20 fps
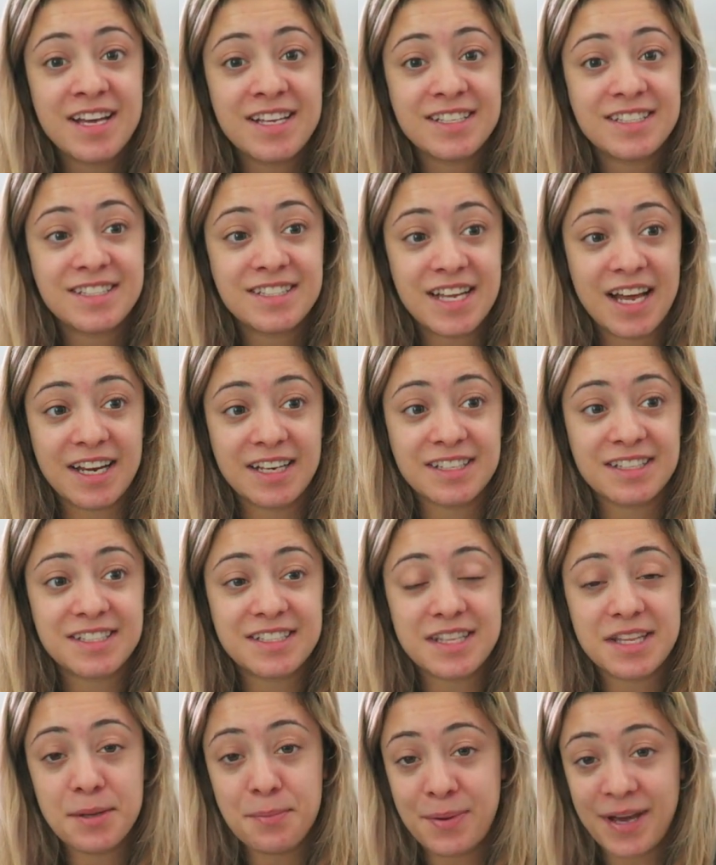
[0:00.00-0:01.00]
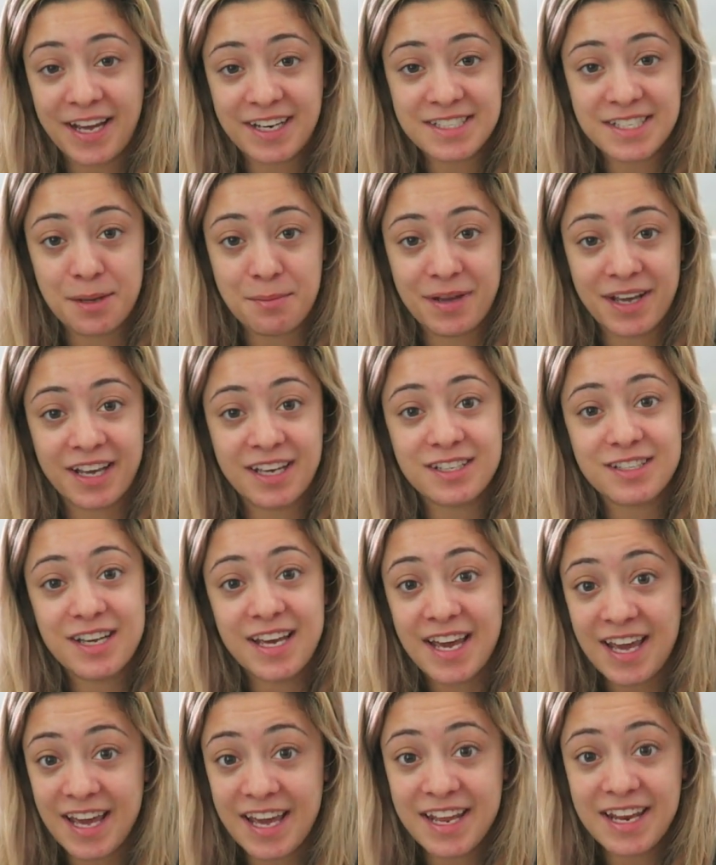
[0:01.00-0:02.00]
since the pandemic
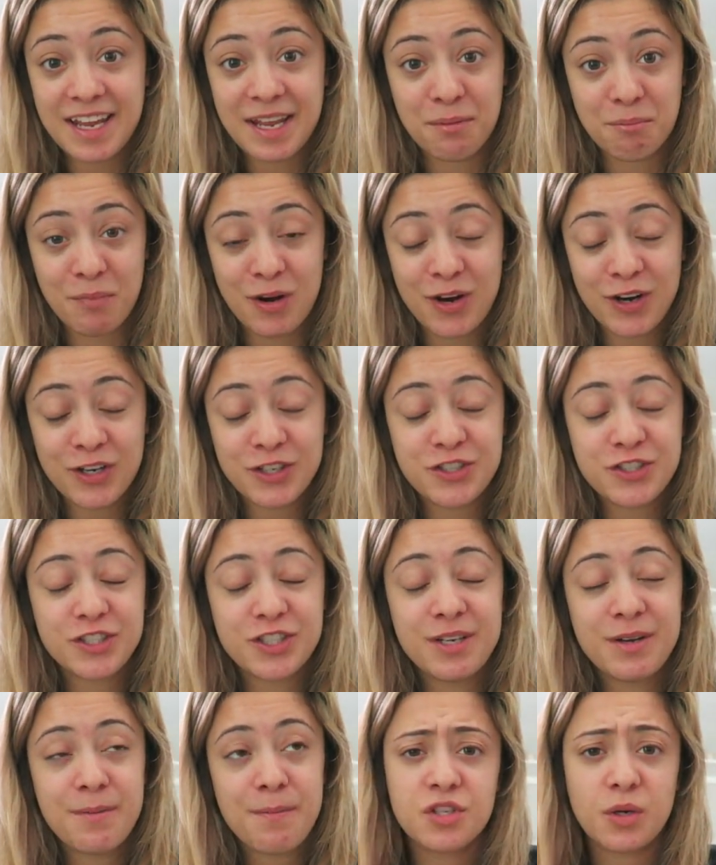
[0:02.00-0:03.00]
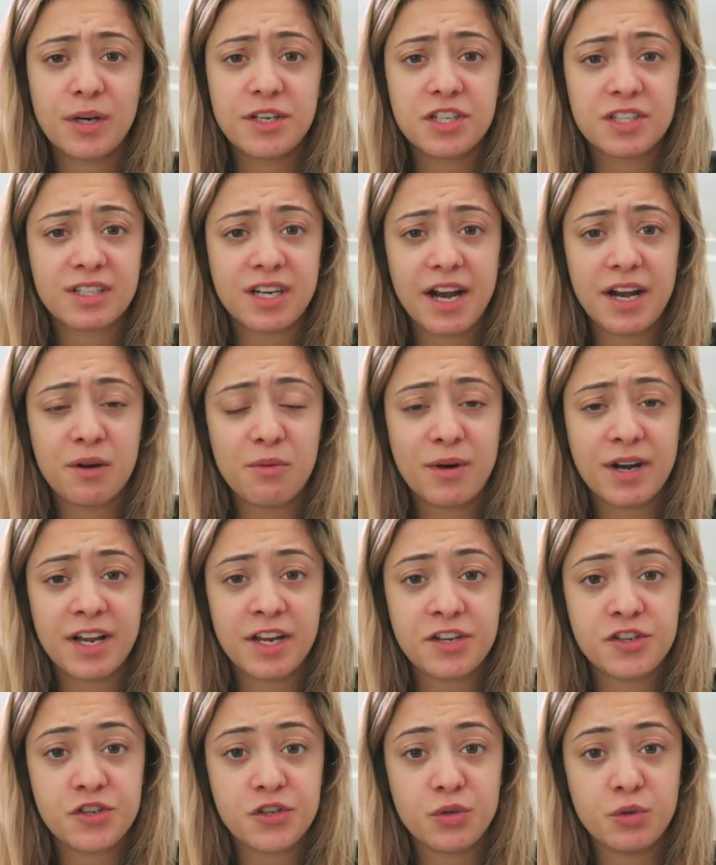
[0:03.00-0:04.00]
hit in March. So I just kind of
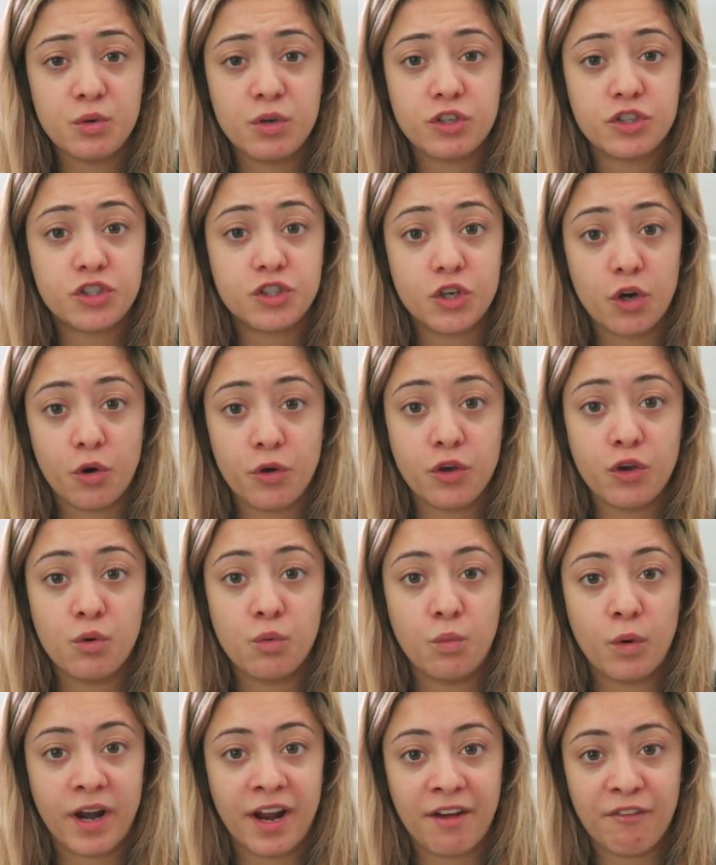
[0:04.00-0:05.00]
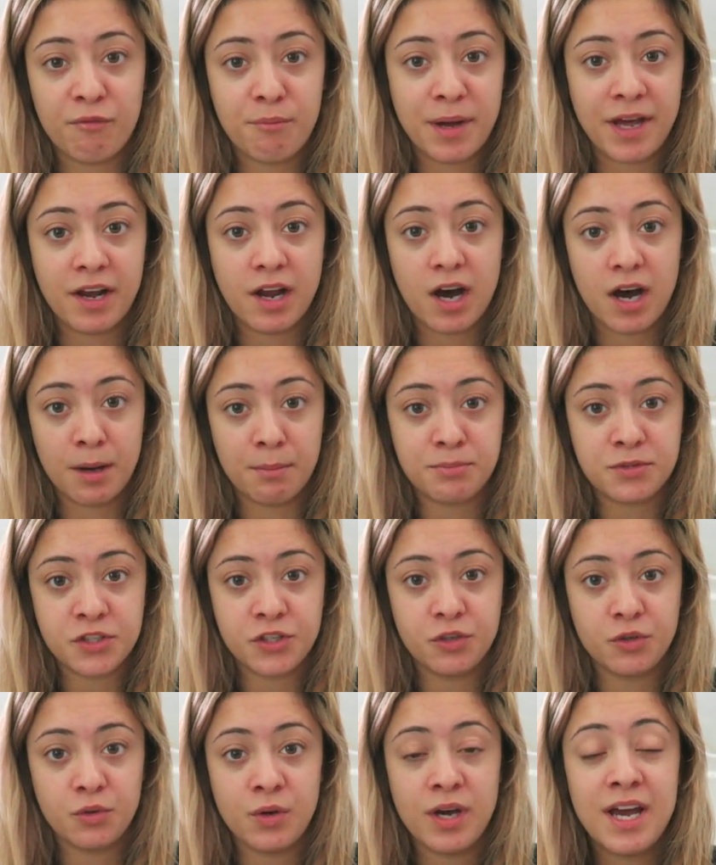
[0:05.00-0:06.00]
wanted to show you what I've been up
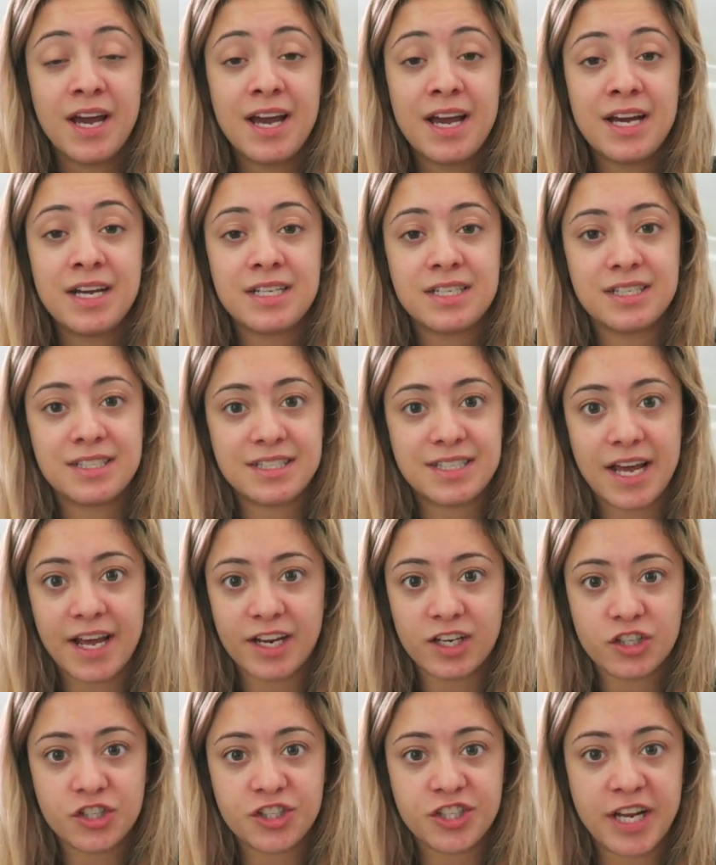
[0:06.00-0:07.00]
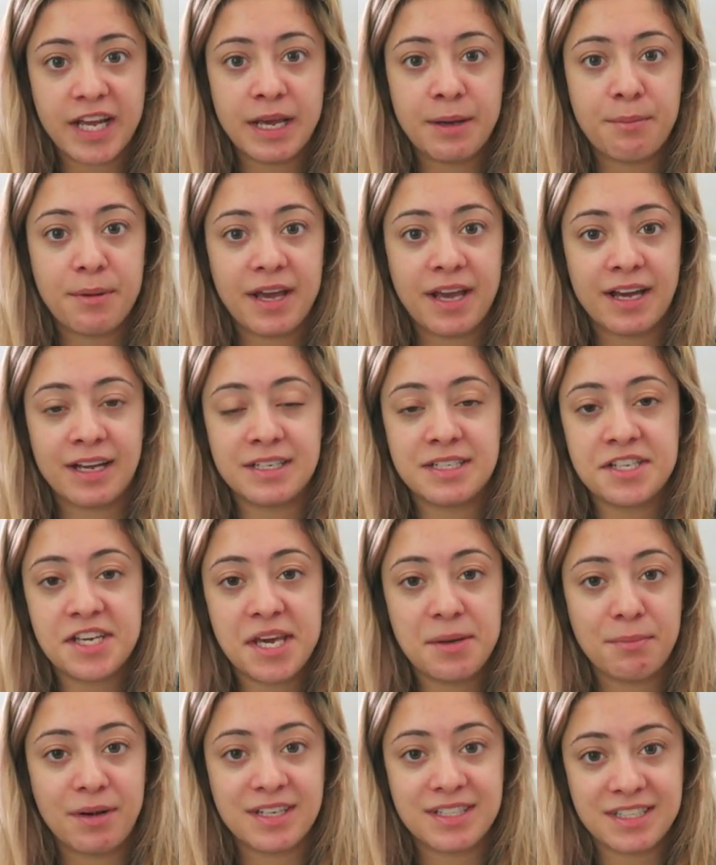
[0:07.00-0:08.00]
to to stay in shape and to
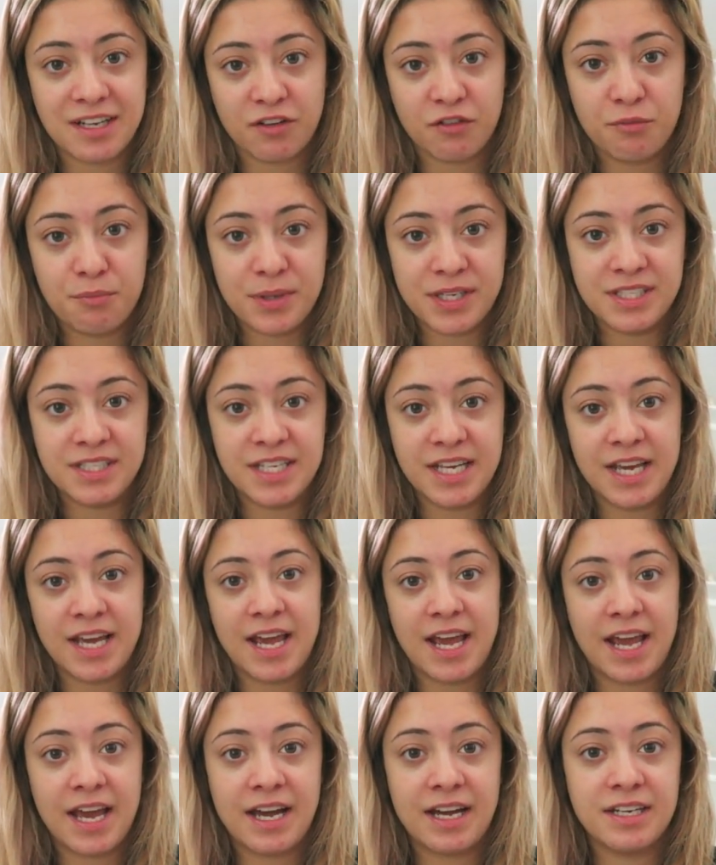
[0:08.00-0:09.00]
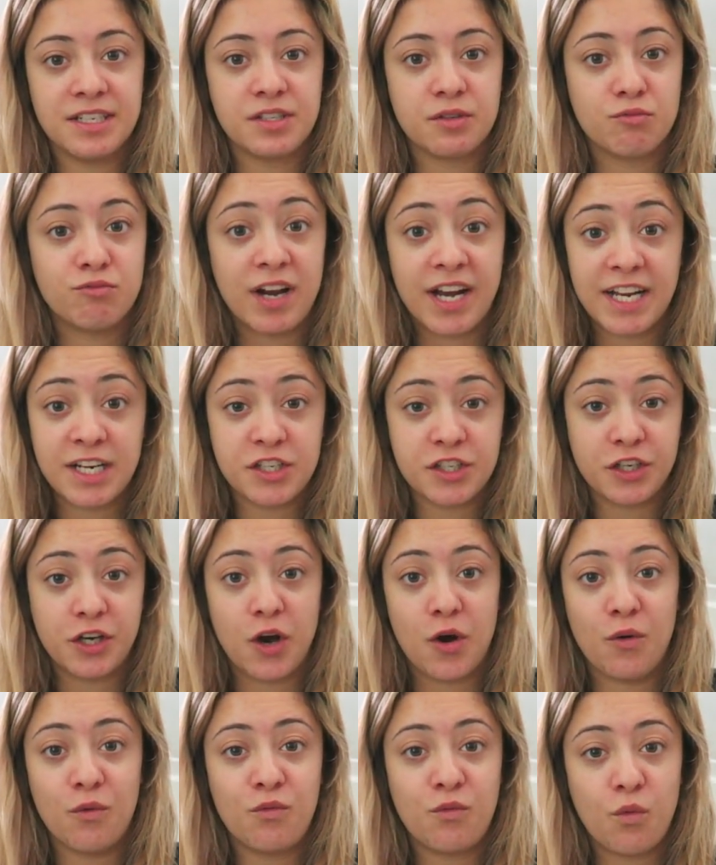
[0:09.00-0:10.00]
keep myself busy and ready to
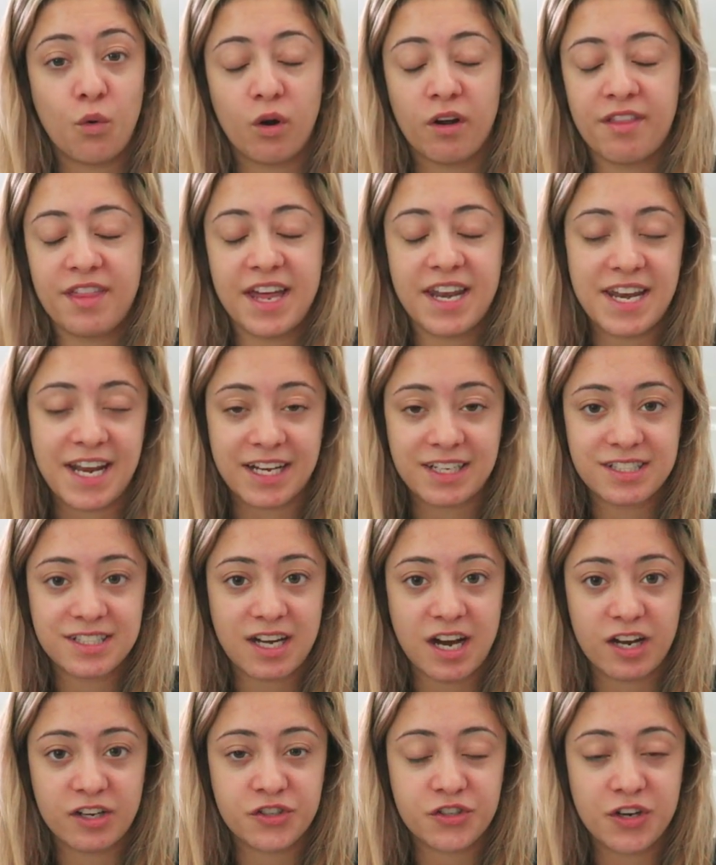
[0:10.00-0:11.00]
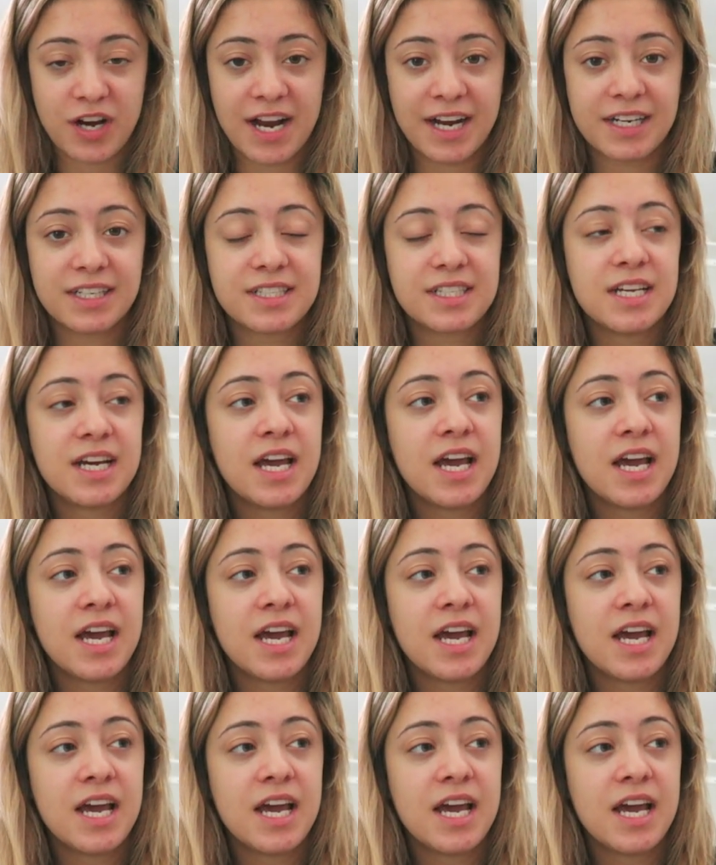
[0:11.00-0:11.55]
go for the next contract.